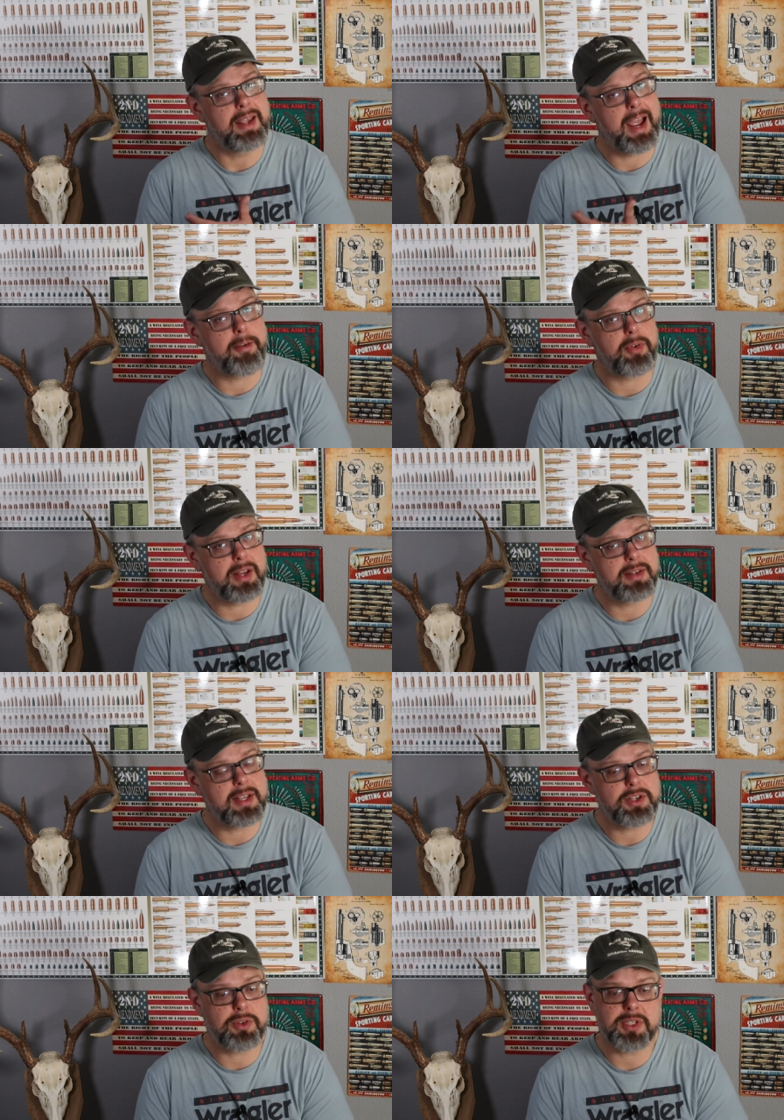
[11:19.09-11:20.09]
African
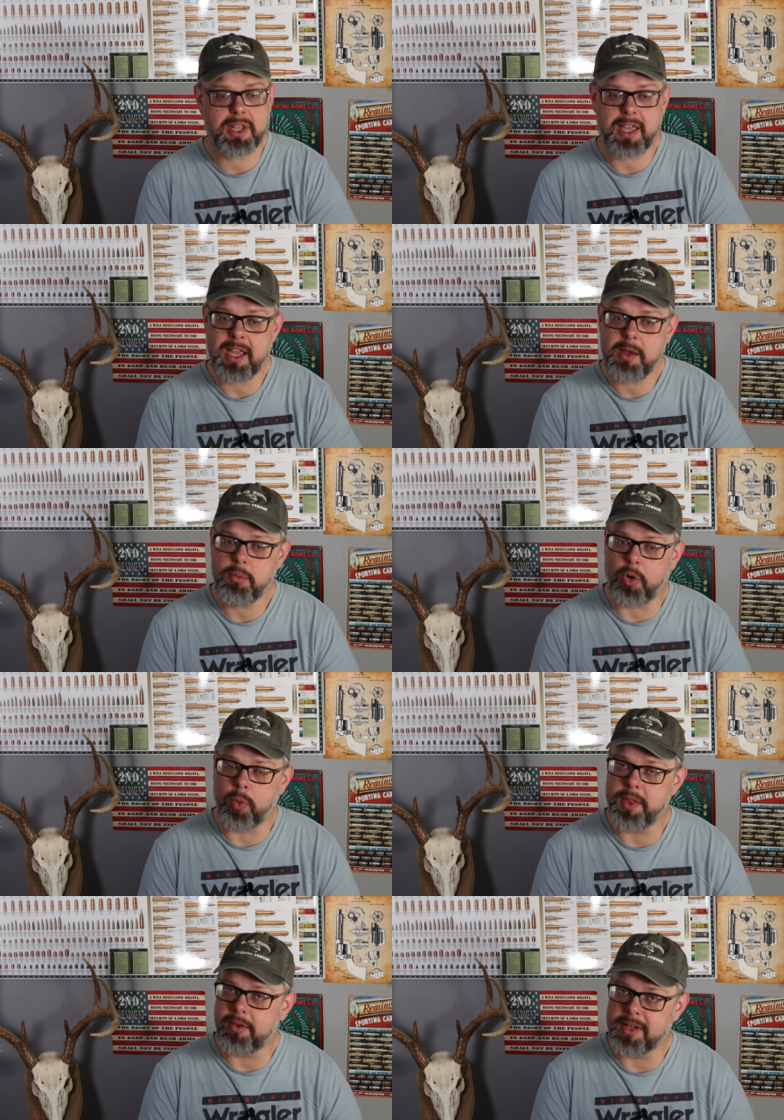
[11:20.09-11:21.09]
dangerous game or
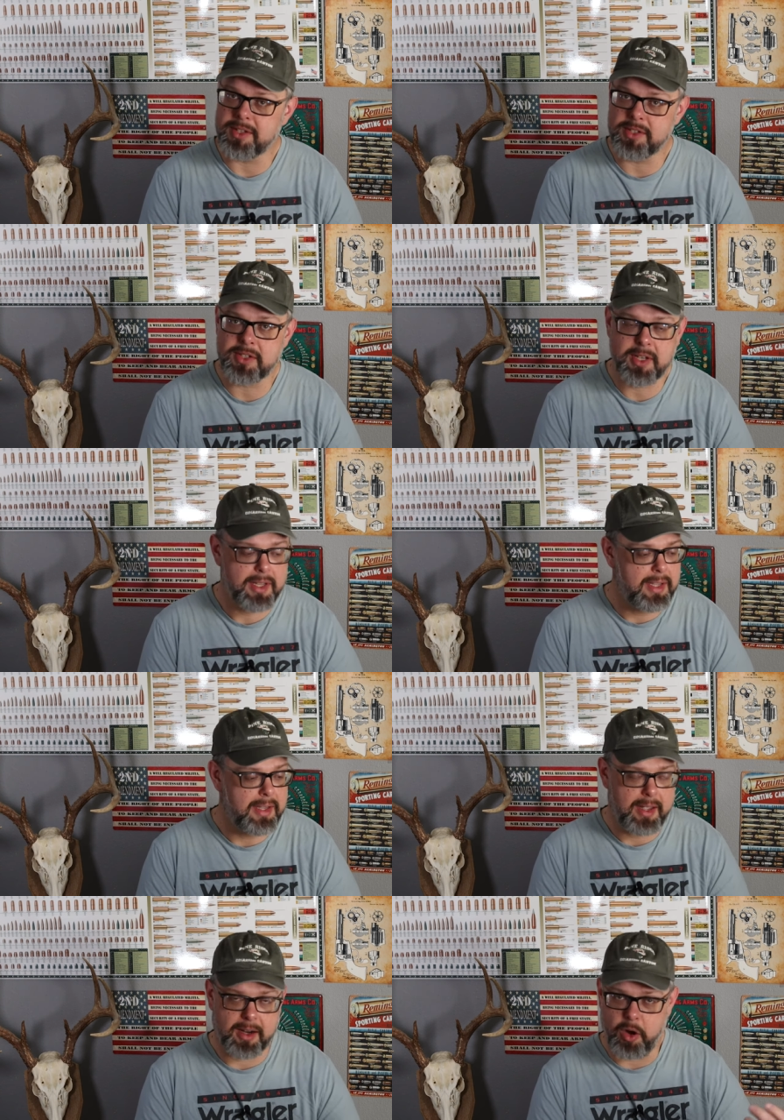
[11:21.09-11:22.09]
whether it's
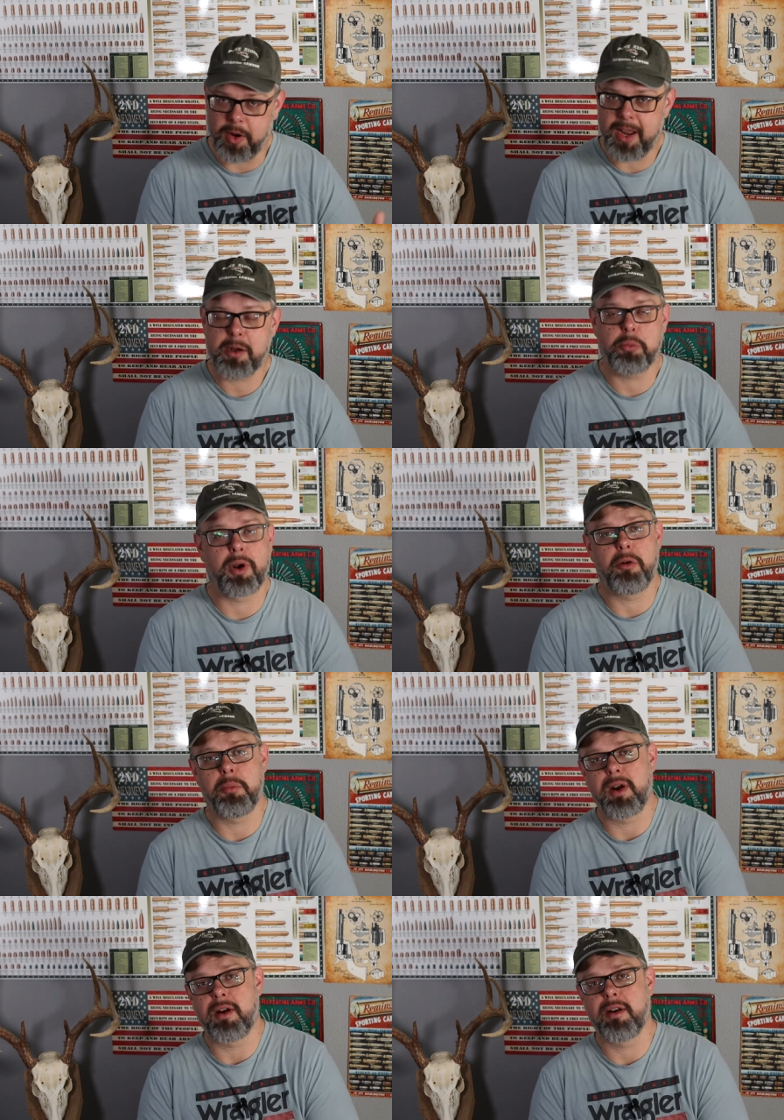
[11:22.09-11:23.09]
a Kodiak
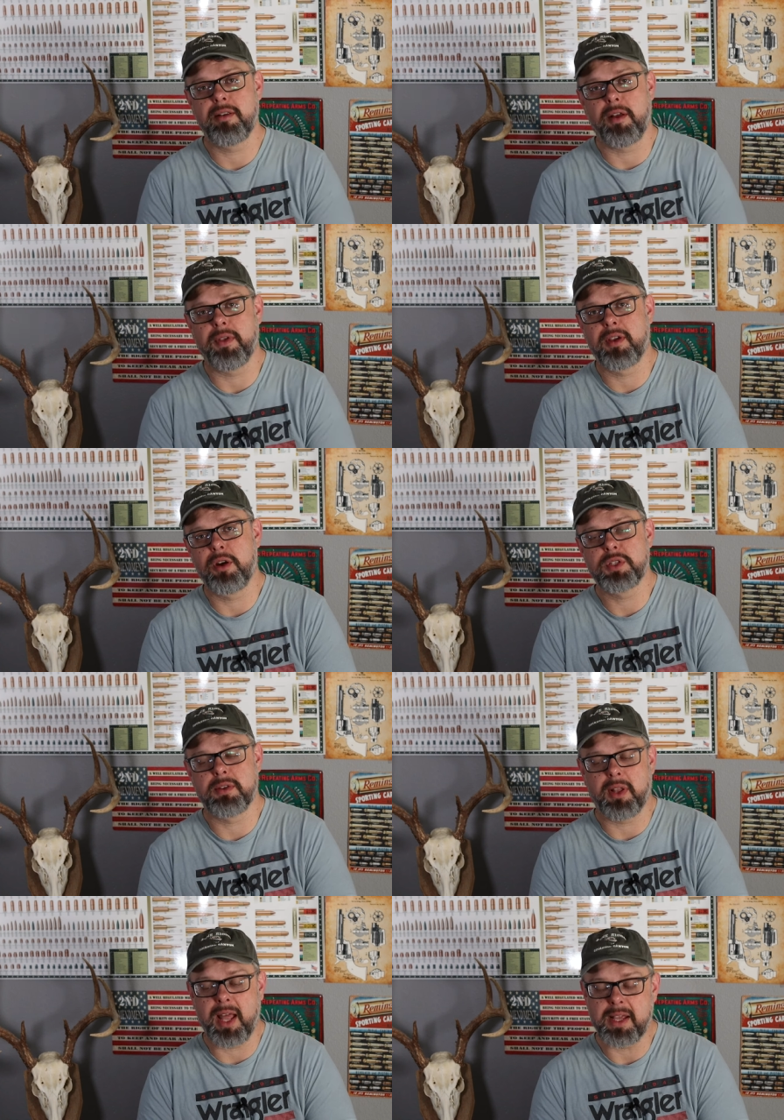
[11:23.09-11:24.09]
brown bear on the
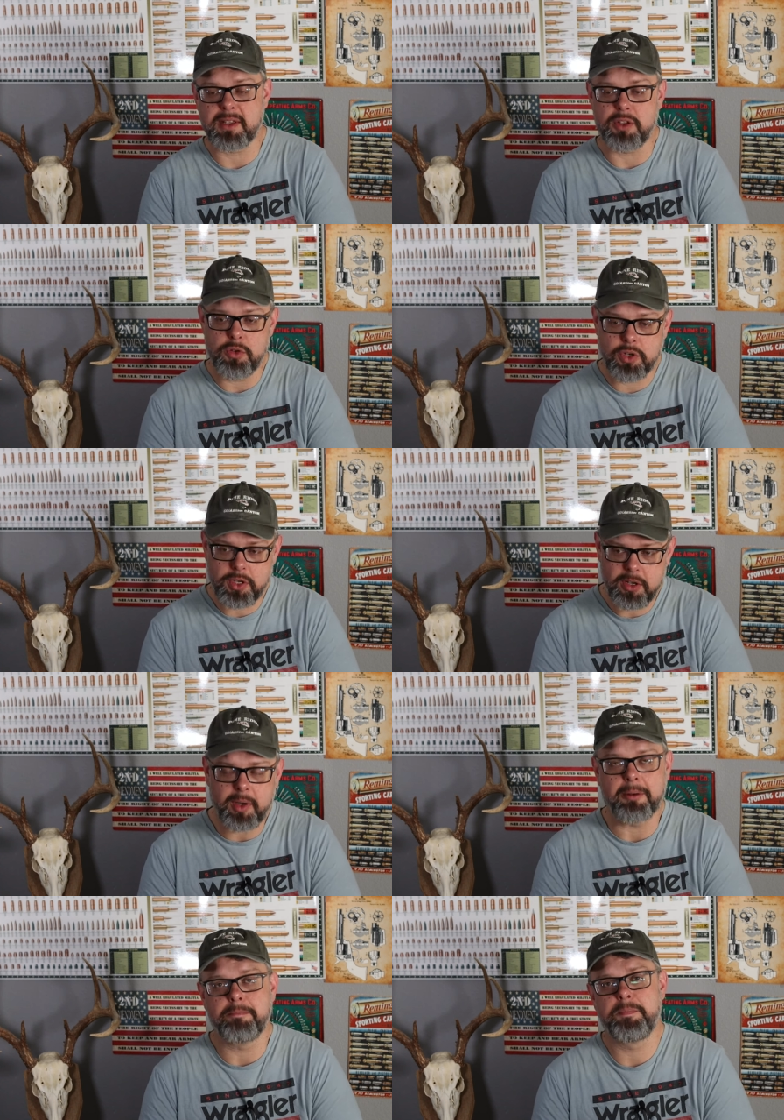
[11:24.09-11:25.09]
coast of Alaska. You could
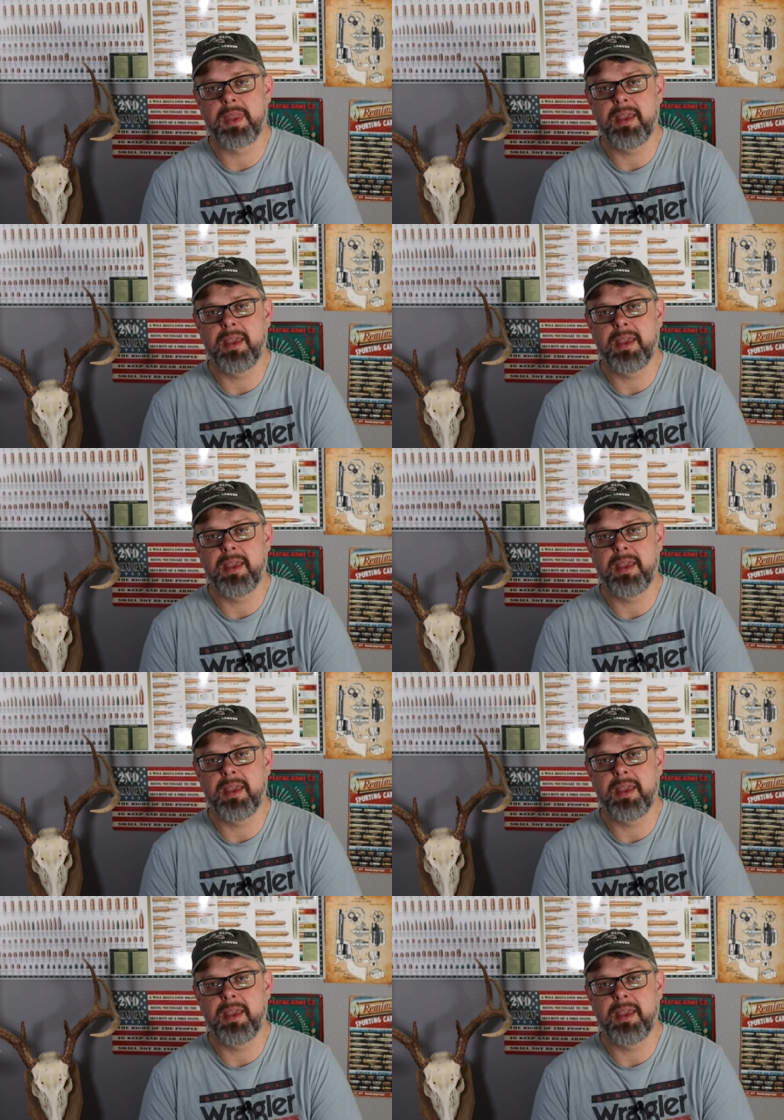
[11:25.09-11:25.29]
do it.